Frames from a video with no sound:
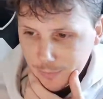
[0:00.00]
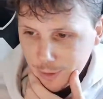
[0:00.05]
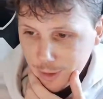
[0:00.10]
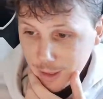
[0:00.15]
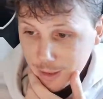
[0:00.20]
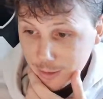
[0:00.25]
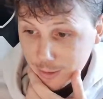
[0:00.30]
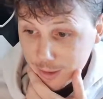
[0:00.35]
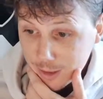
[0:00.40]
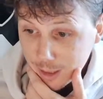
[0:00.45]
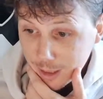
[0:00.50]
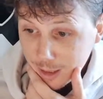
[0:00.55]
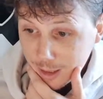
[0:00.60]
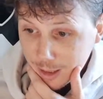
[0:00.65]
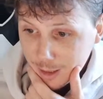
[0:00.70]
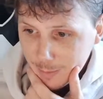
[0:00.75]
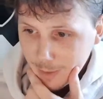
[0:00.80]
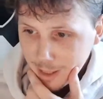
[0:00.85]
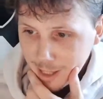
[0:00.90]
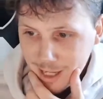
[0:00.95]
You guys are
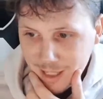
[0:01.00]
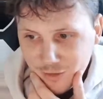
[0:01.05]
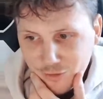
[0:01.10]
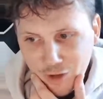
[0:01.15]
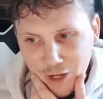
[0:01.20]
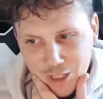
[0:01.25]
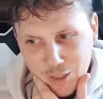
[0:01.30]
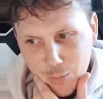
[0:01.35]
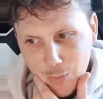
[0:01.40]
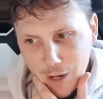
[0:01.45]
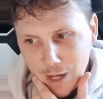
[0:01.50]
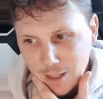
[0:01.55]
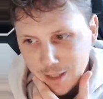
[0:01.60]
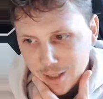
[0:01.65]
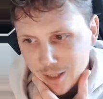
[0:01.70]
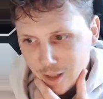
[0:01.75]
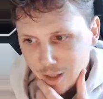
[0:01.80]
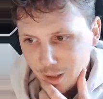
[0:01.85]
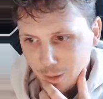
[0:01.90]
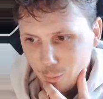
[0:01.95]
sick. My last flex spot
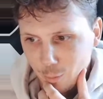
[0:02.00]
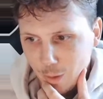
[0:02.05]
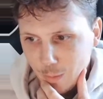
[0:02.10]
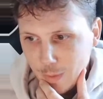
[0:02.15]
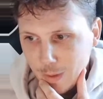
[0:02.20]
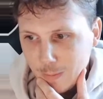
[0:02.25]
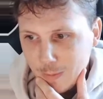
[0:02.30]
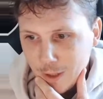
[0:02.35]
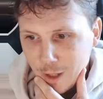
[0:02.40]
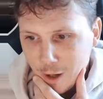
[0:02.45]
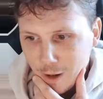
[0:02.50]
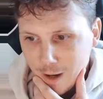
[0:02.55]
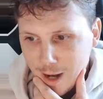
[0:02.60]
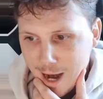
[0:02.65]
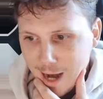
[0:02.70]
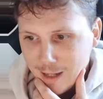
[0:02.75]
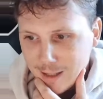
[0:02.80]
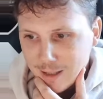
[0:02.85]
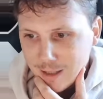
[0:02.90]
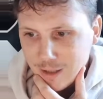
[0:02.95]
start, 1 PPR.
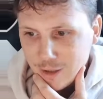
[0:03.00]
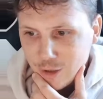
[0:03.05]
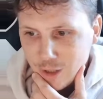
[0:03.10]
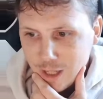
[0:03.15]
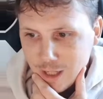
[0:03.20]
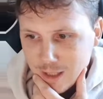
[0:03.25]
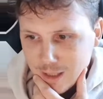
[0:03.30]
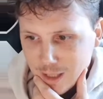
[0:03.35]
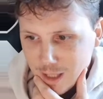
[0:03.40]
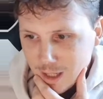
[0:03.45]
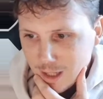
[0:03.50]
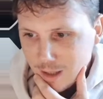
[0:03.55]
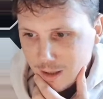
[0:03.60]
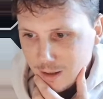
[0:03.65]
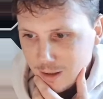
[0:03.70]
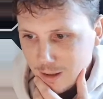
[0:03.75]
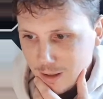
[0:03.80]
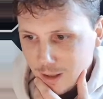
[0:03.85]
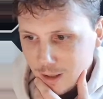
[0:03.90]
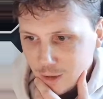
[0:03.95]
Addison,
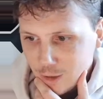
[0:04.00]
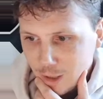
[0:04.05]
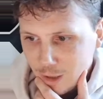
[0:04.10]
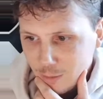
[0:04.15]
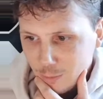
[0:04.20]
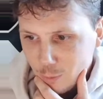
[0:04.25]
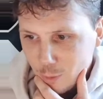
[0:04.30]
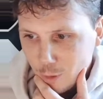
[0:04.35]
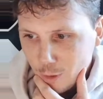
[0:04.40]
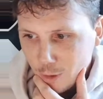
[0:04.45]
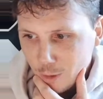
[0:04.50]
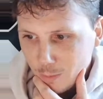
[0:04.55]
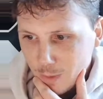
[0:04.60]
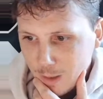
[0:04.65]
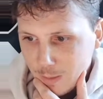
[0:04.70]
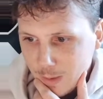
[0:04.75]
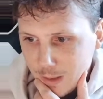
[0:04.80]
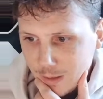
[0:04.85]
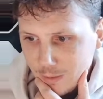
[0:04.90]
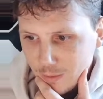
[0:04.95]
JSN, Jalen Warren, or
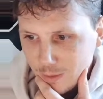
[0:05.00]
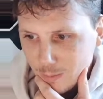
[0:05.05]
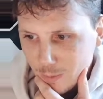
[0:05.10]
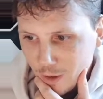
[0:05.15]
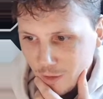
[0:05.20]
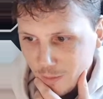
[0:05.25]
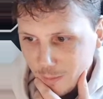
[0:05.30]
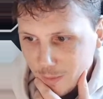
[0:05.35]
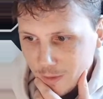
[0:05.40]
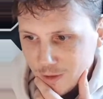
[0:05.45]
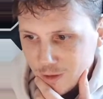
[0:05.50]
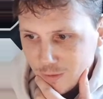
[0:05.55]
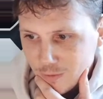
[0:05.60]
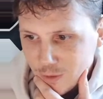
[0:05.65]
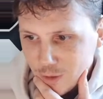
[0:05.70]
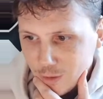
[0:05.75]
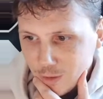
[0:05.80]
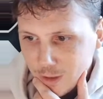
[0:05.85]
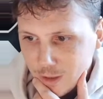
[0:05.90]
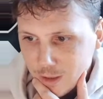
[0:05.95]
maybe even Marvin Mims if
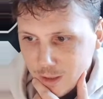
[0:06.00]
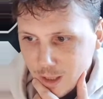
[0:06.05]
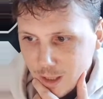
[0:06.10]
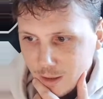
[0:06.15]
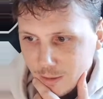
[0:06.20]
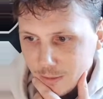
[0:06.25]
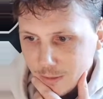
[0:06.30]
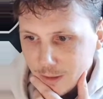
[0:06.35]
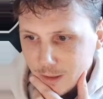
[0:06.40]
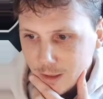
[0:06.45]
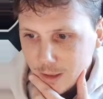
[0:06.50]
Judy is out.